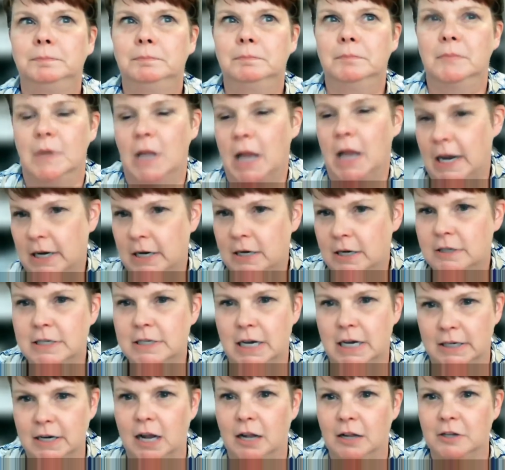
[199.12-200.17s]
like
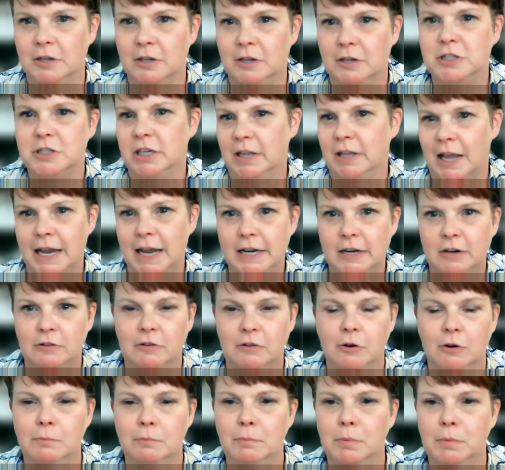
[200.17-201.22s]
technology, like
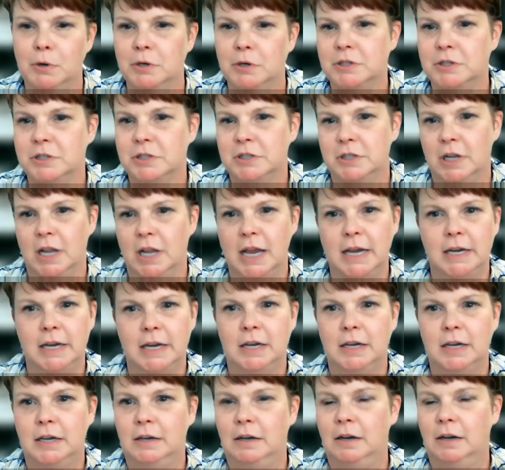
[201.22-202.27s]
Chromebooks, like
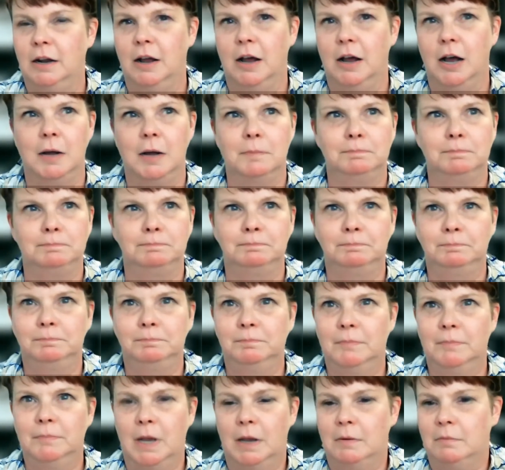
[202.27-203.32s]

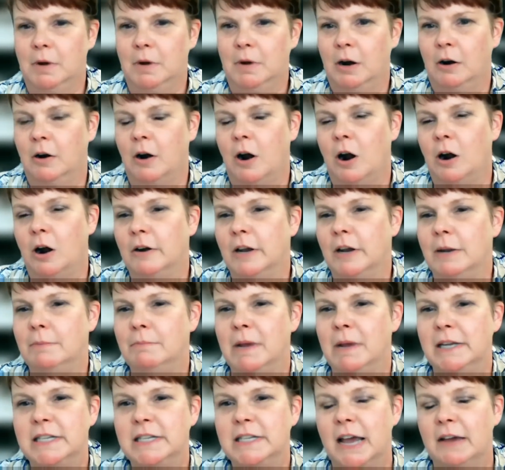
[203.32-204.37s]
our
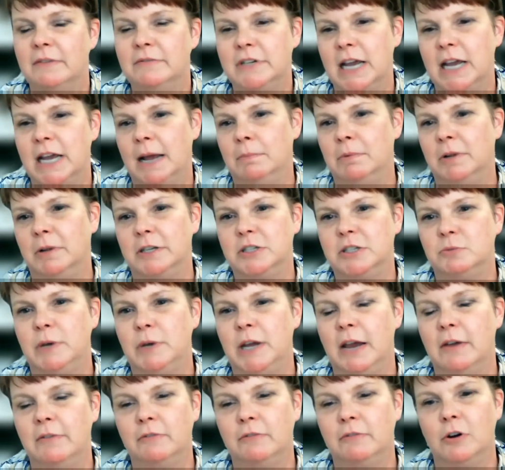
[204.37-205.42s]
inmates have tablets.
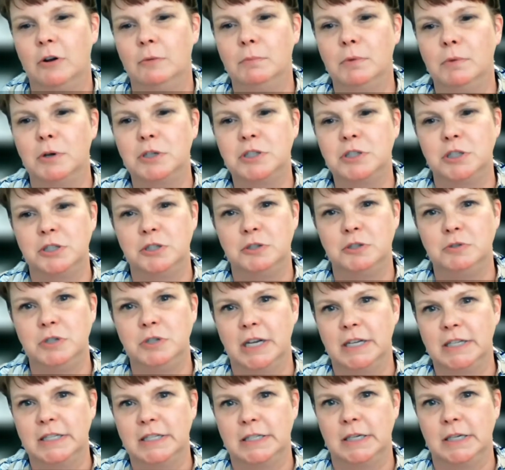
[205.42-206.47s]
We have Chromebooks to do
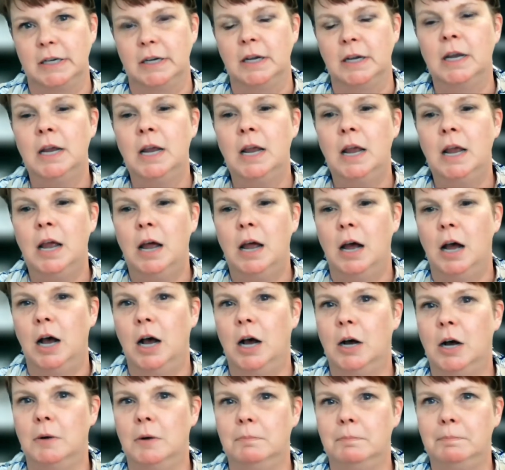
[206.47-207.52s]
testing.
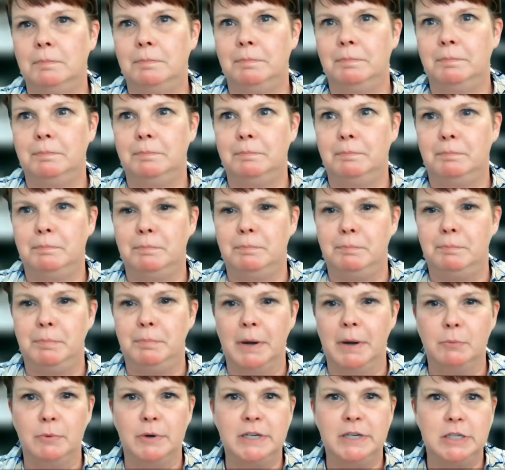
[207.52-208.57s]

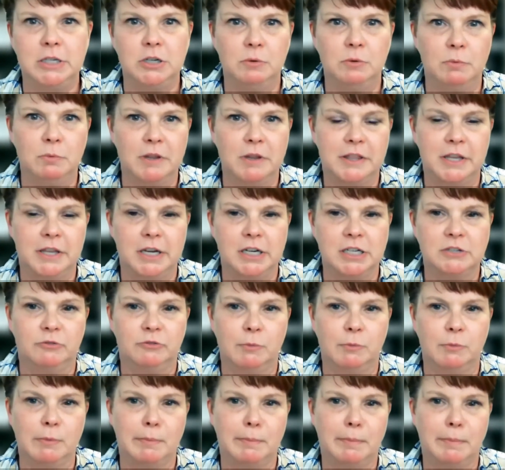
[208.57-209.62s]
But we deal with things
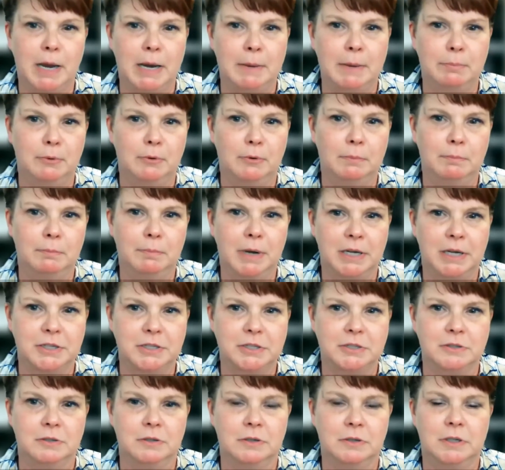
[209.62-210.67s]
from a paper and
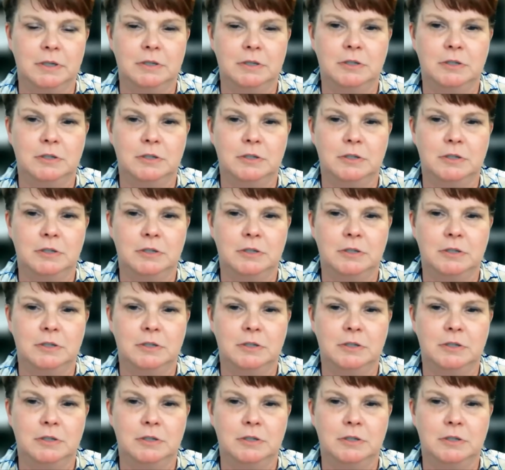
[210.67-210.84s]
pencil and